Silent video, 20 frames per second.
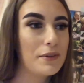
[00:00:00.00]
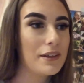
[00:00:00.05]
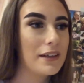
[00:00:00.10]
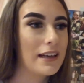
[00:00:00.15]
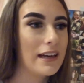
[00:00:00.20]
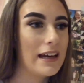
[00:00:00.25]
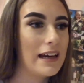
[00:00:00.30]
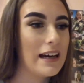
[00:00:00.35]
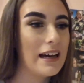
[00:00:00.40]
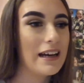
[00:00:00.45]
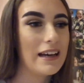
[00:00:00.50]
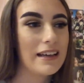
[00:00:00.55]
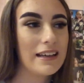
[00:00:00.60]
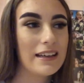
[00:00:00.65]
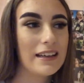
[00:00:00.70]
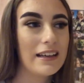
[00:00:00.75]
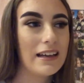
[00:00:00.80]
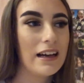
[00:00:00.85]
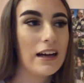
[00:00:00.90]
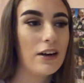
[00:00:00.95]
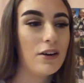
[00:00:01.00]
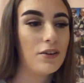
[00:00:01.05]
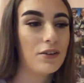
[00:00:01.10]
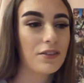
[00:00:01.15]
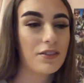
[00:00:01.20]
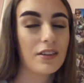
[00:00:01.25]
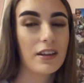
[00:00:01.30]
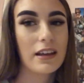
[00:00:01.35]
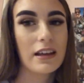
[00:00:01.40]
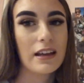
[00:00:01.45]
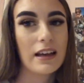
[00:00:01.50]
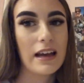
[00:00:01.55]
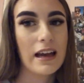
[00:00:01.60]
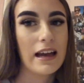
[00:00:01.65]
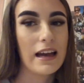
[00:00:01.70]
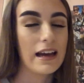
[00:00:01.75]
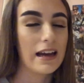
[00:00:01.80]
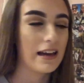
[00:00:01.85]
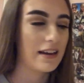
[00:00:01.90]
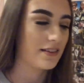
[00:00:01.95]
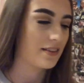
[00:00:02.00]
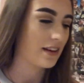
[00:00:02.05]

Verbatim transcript: yeah I honestly hate